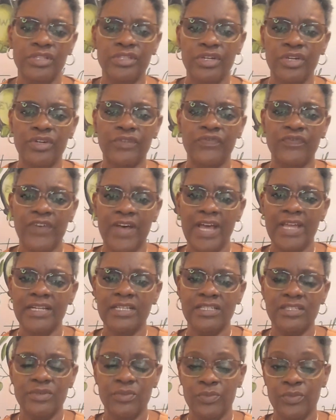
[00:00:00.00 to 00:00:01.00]
learn
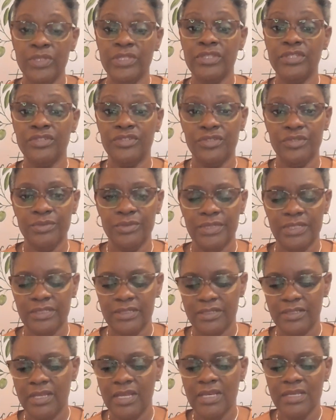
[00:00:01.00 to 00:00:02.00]
phonics with the students.